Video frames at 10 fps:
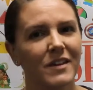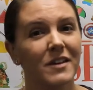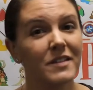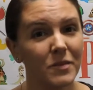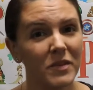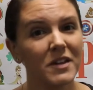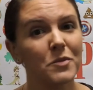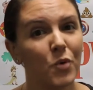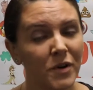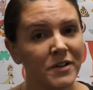Something
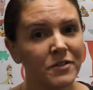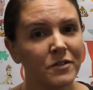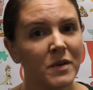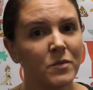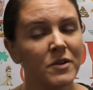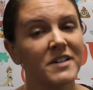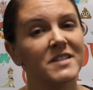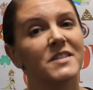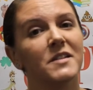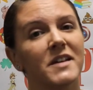important to remember is
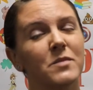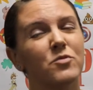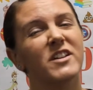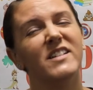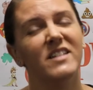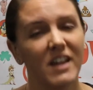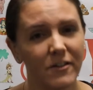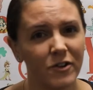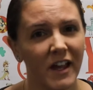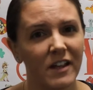that the library
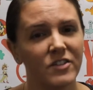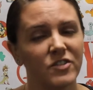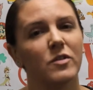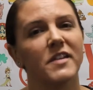never hates you.